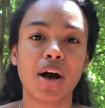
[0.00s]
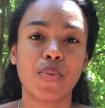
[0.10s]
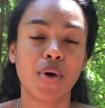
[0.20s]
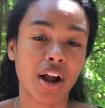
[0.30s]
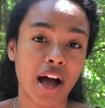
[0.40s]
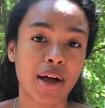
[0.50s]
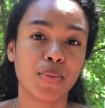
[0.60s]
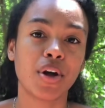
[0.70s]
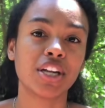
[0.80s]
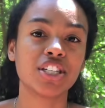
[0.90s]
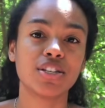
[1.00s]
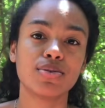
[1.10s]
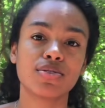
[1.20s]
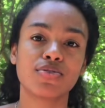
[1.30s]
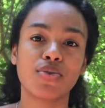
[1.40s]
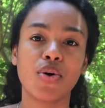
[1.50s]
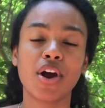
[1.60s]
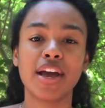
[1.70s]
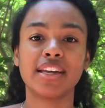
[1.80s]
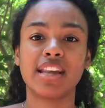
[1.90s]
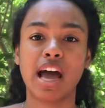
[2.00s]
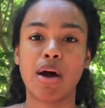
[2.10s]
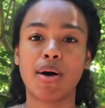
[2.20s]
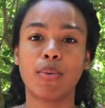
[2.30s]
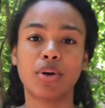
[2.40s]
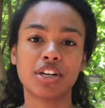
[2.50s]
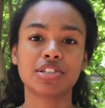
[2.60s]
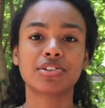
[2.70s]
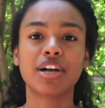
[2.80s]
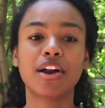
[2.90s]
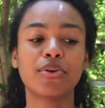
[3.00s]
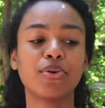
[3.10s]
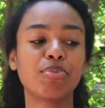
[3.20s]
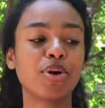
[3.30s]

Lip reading: what I wanted to use it for and how I wanted to learn how to hoop.